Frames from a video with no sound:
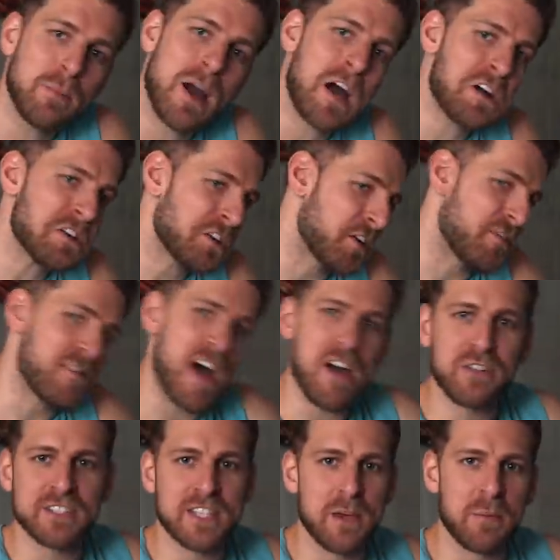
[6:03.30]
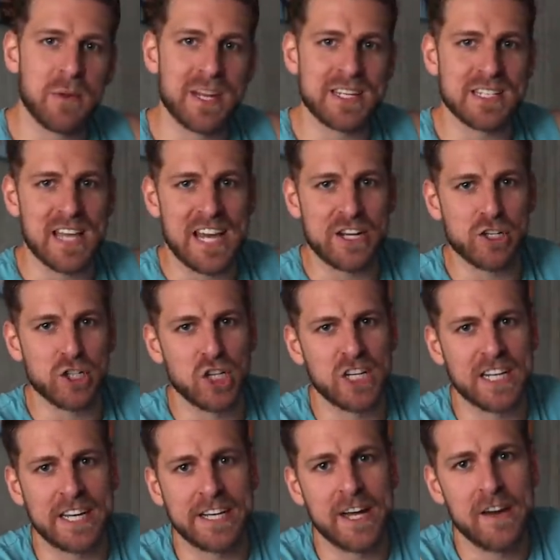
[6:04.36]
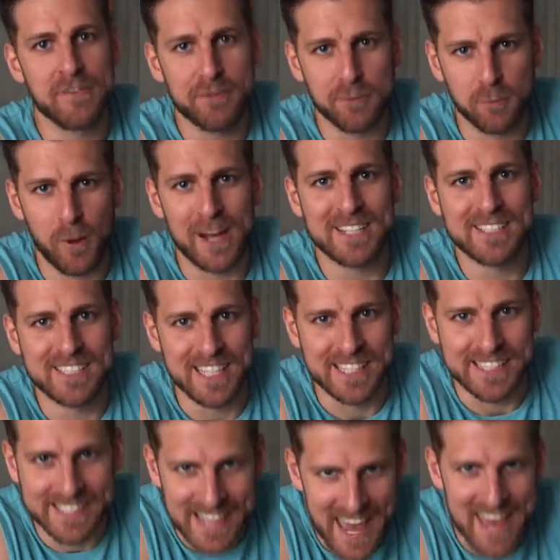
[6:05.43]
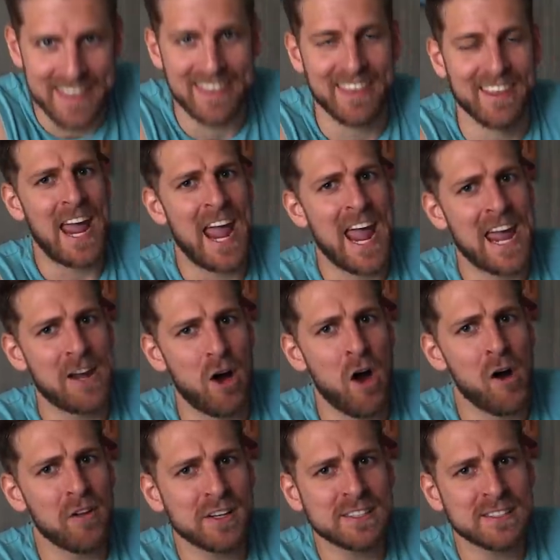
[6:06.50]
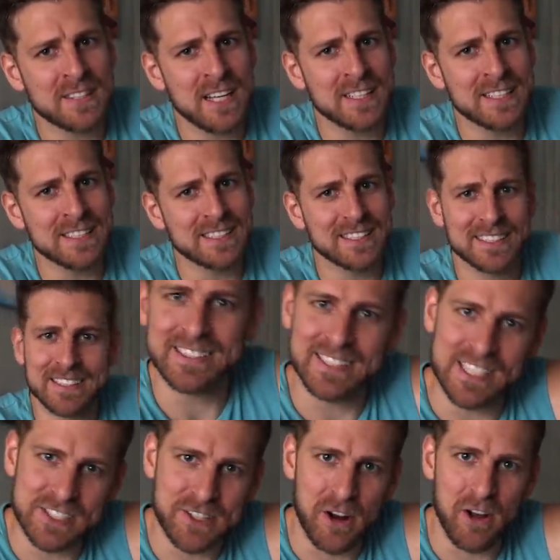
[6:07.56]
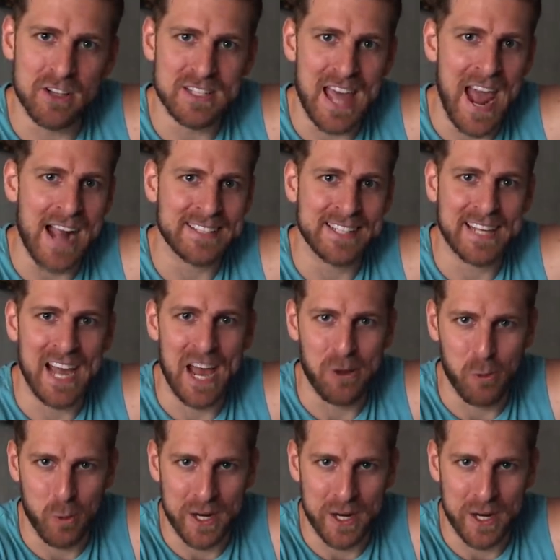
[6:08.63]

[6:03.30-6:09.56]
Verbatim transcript: come out, you know, five or 10 minutes later looking fresh to death, and all of a sudden, this girl's acting kind of